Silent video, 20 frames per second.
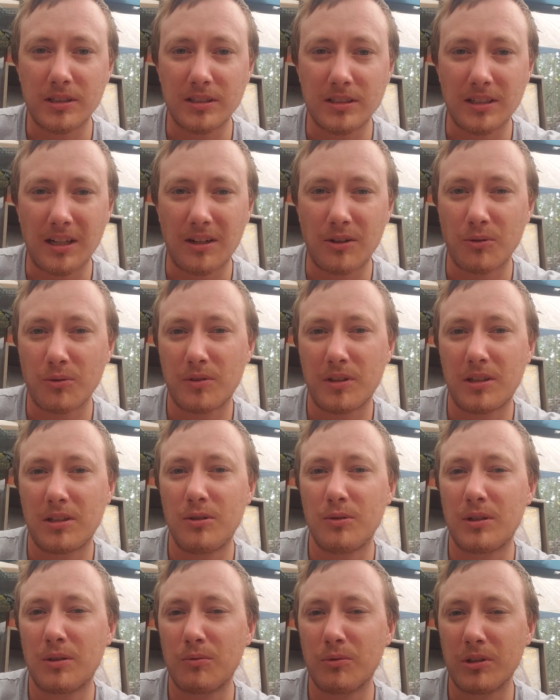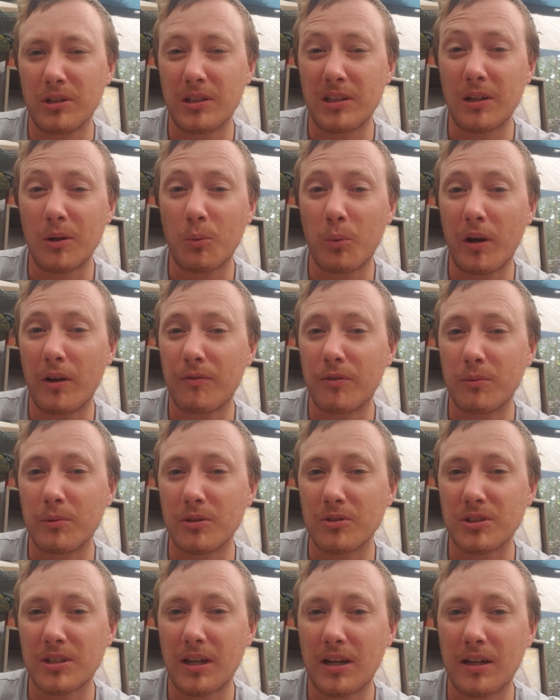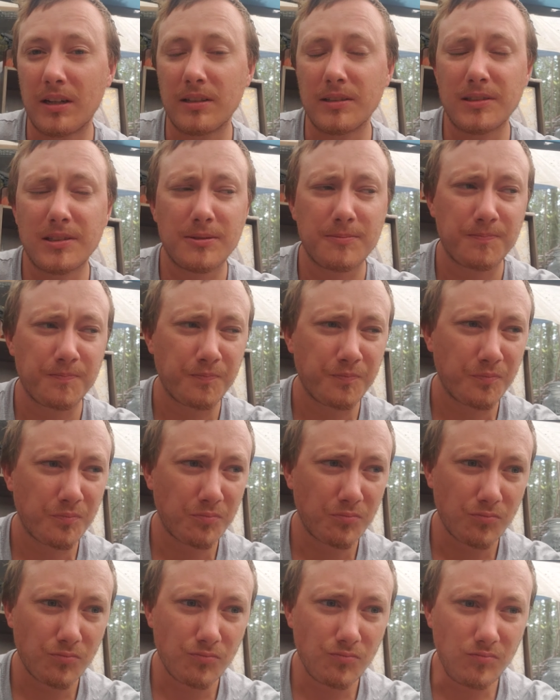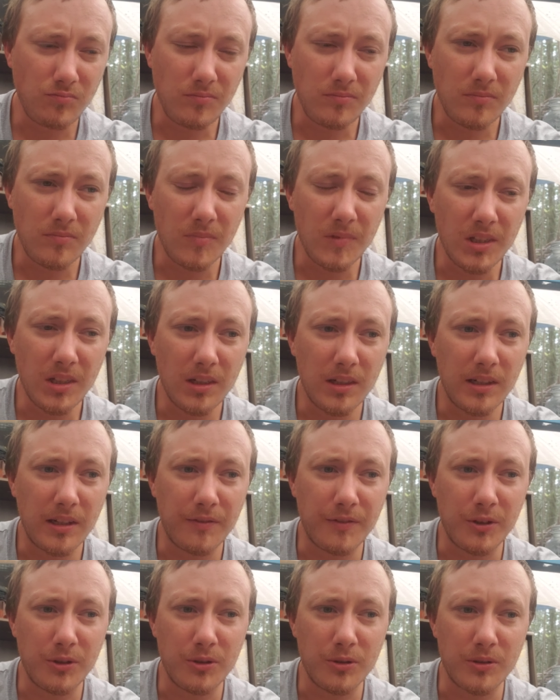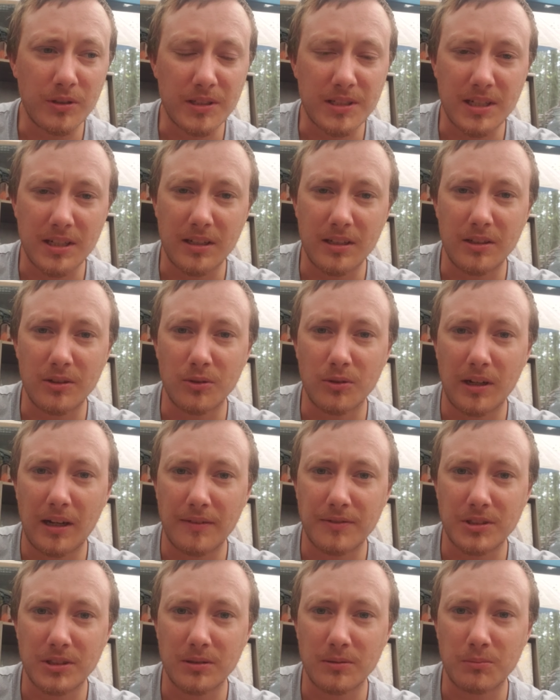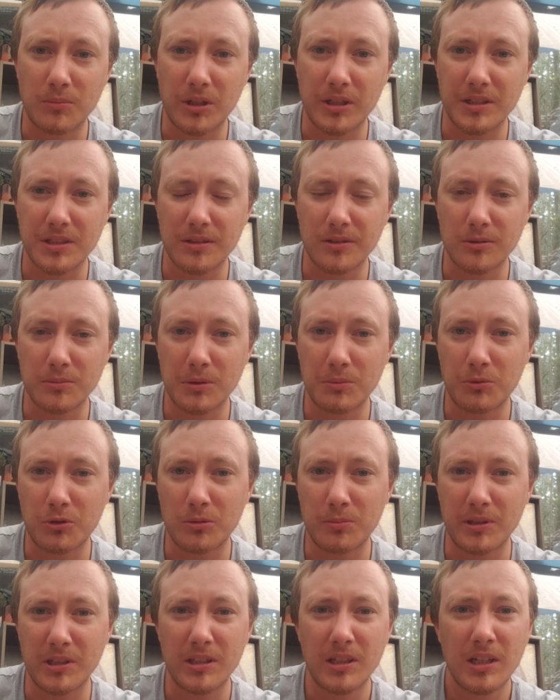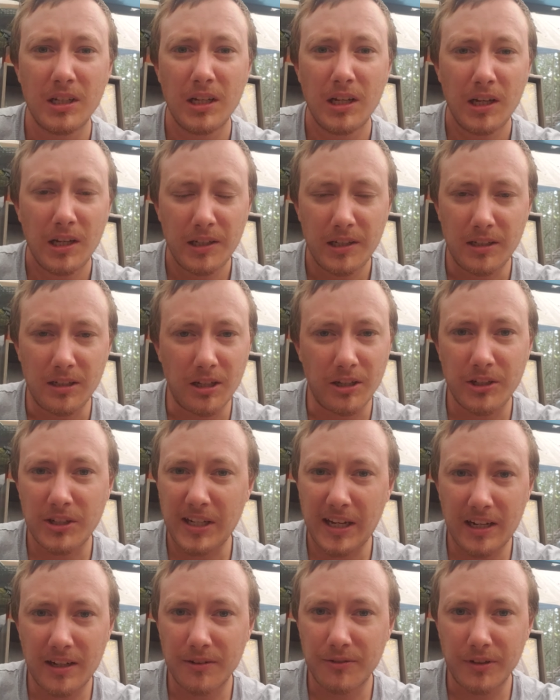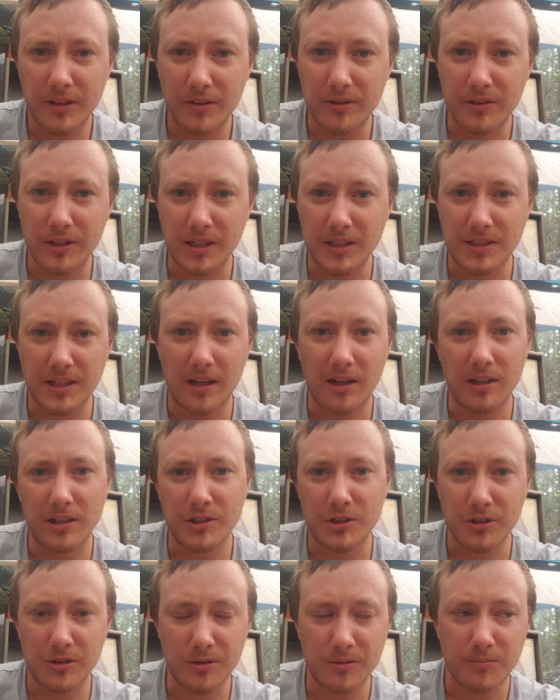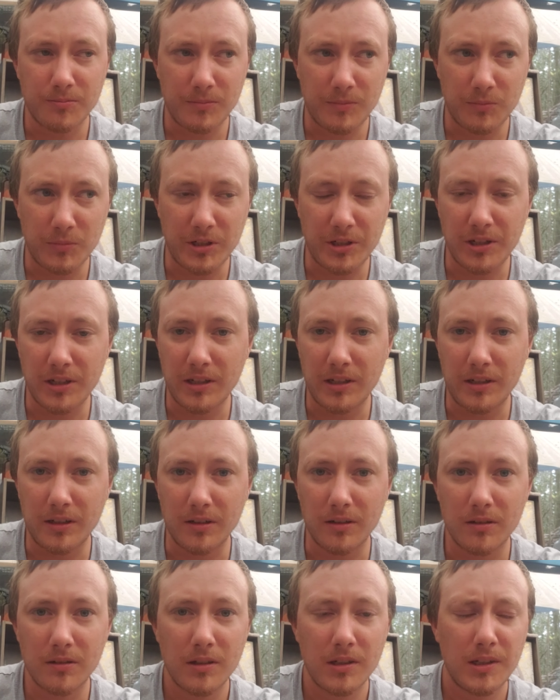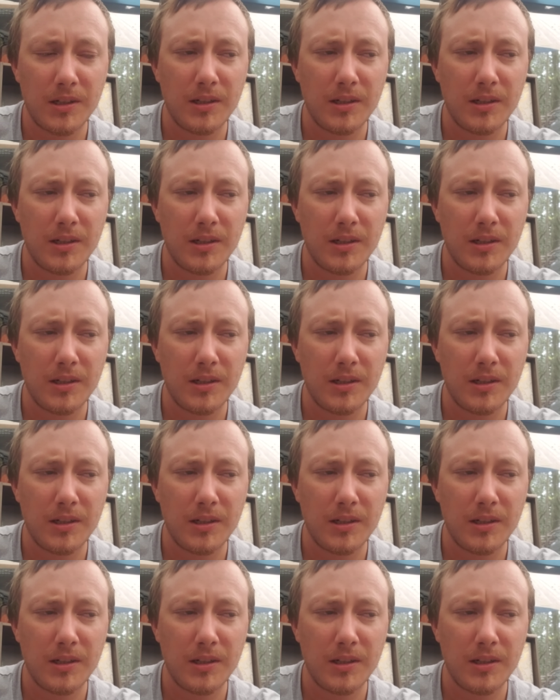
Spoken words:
is I don't think you can really get away from those guys. If you do the tent, you'll have to embrace it a little bit more, but you know, you kind of figure things out as when you get here.